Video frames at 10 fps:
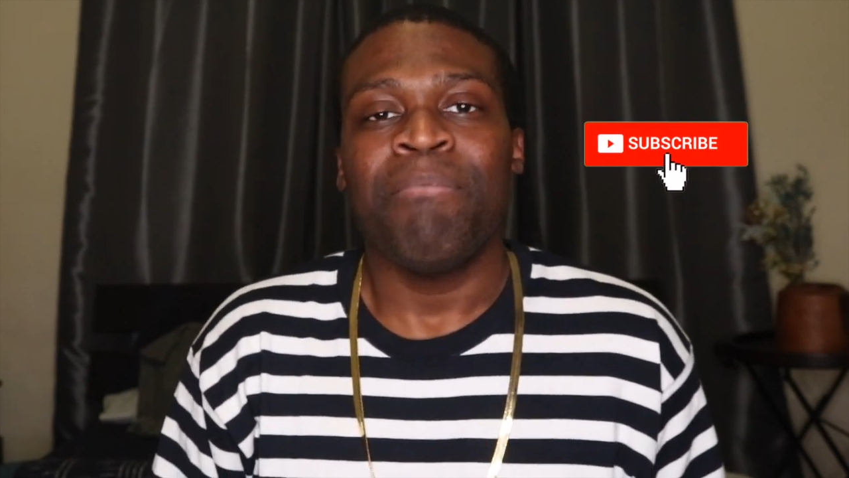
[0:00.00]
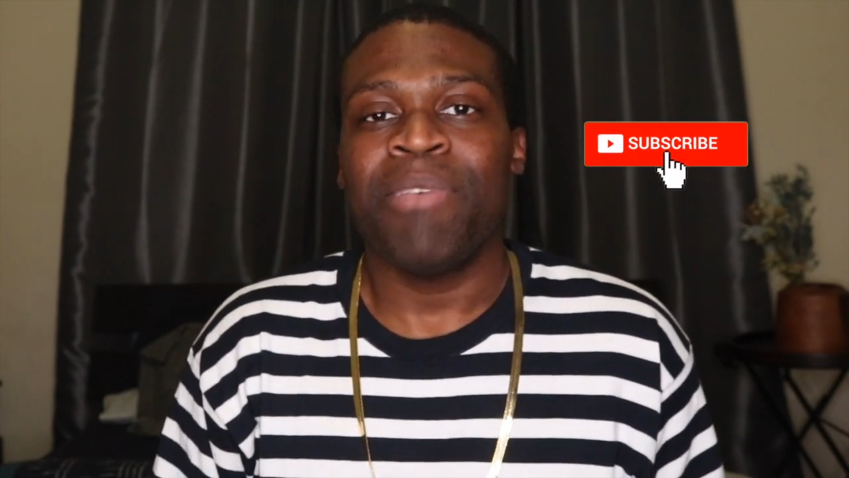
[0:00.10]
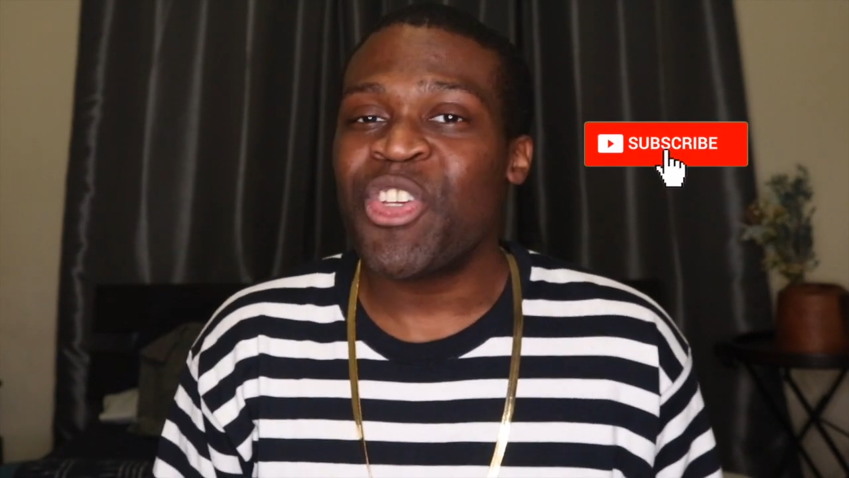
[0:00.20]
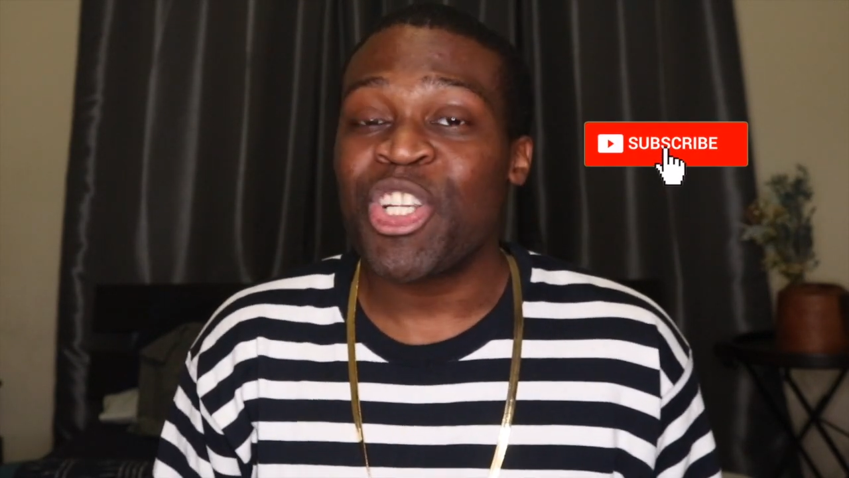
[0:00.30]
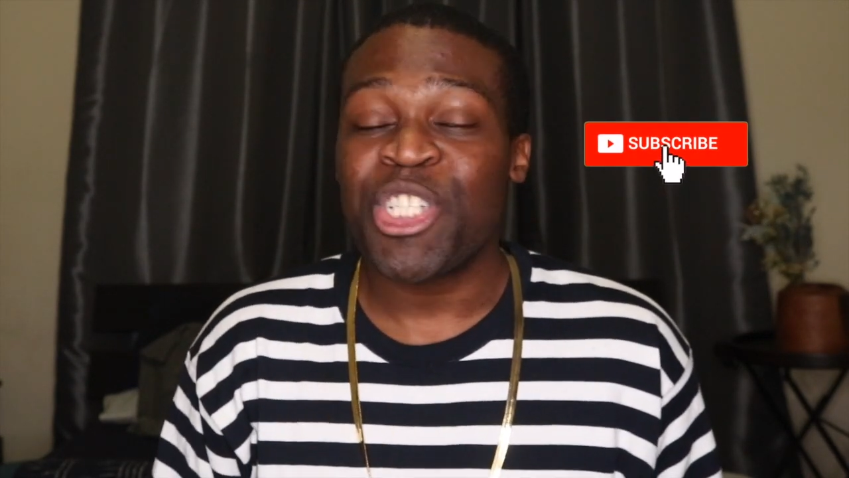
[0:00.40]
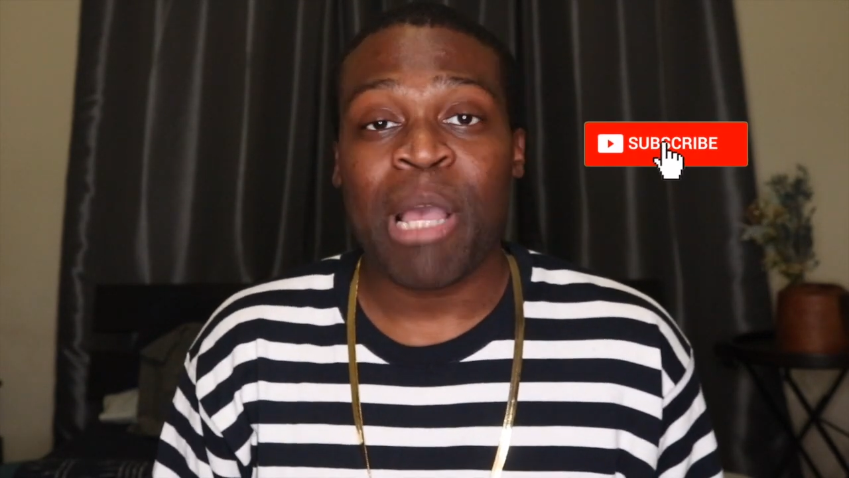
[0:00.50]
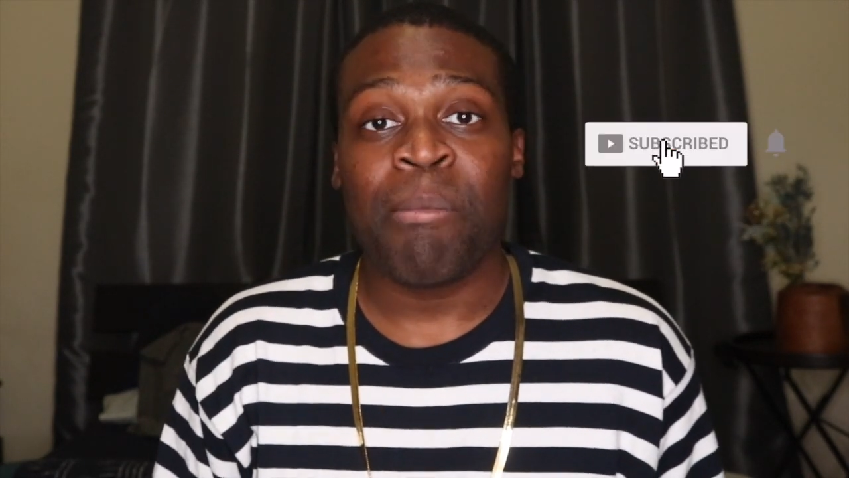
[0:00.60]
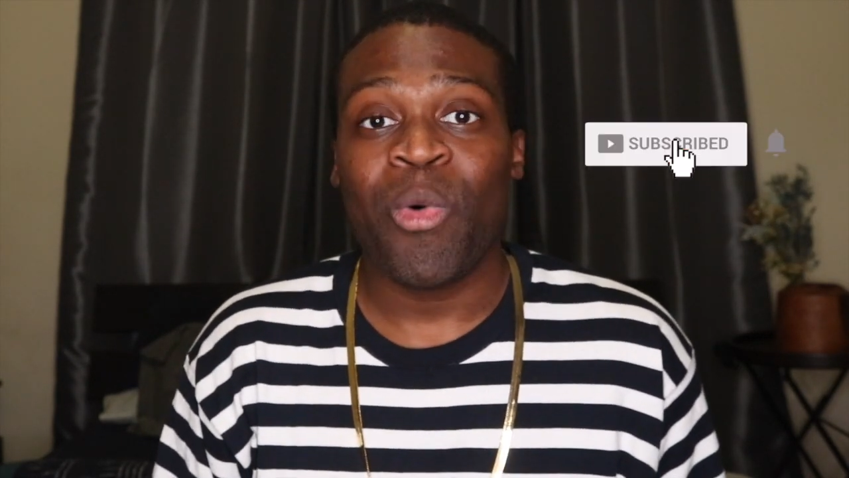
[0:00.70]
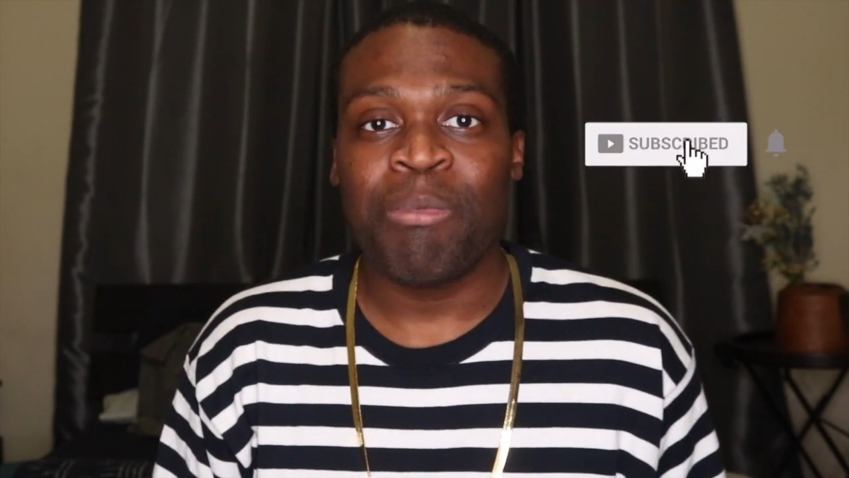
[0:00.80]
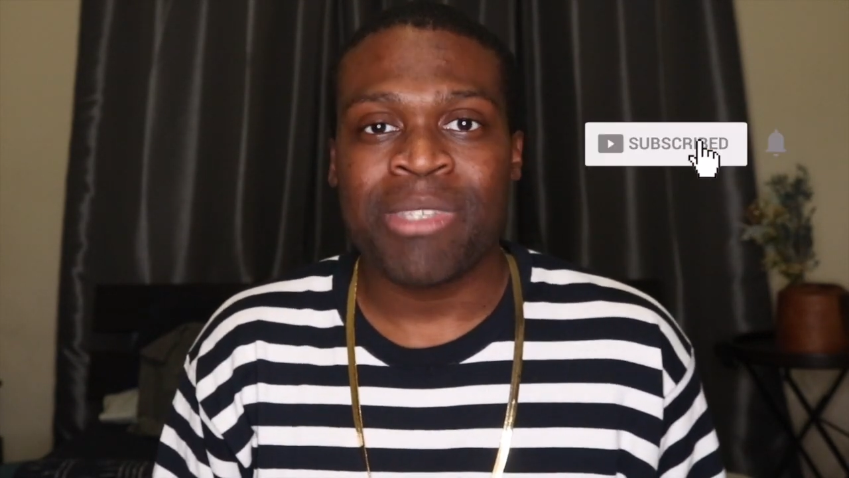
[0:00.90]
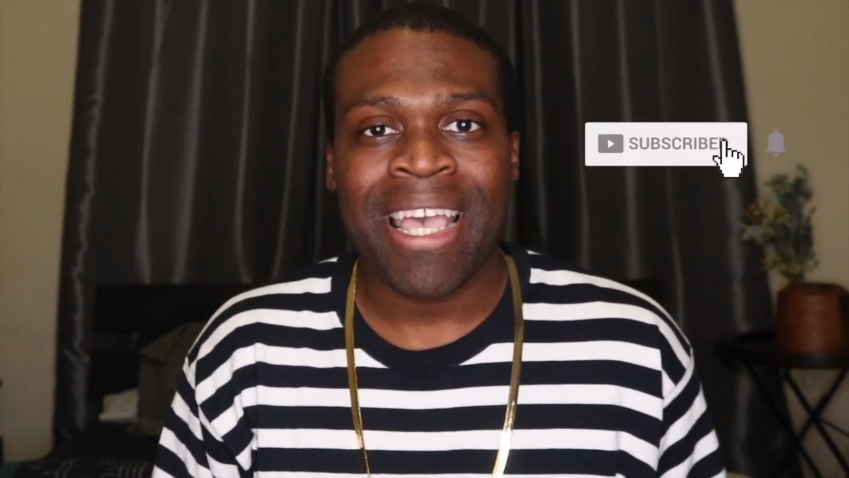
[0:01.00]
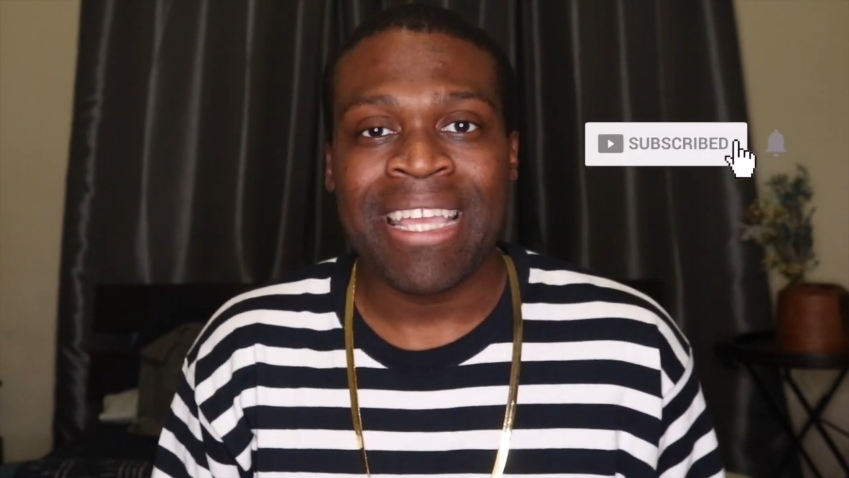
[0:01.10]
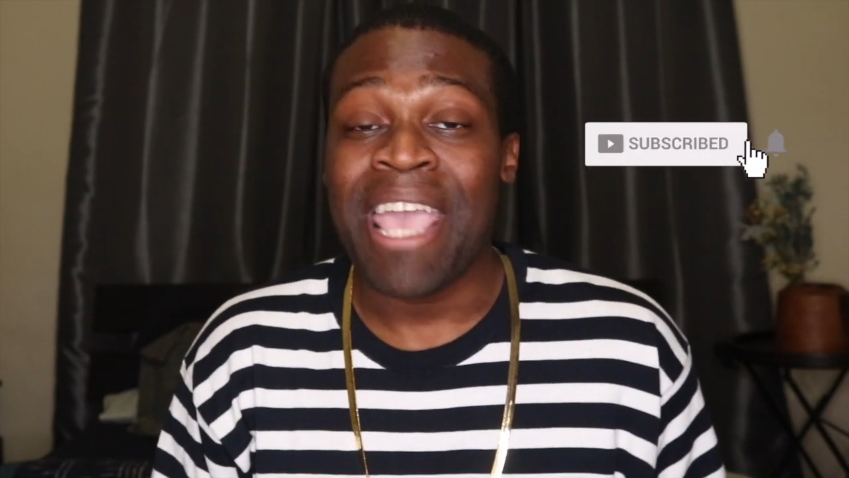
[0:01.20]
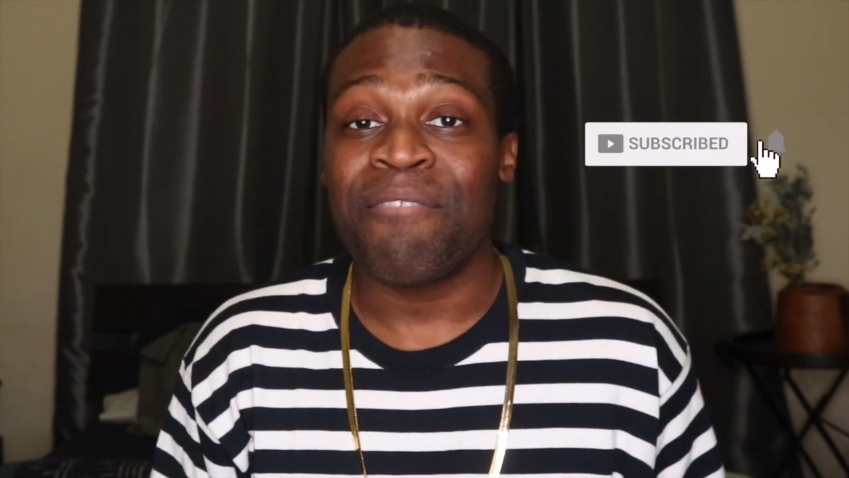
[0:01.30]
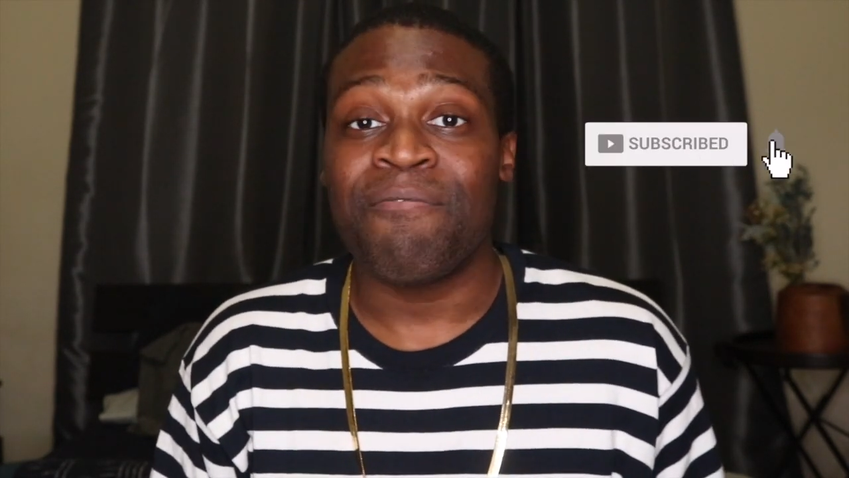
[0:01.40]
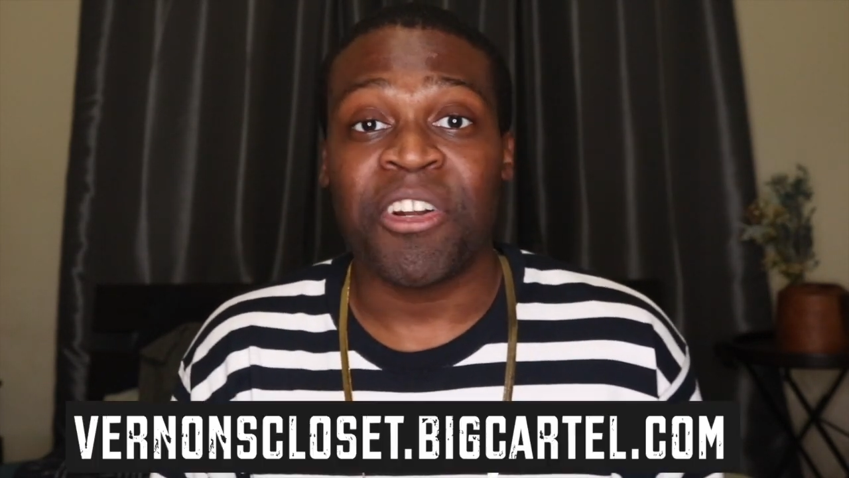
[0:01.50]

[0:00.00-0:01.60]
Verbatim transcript: Be sure to check out my website at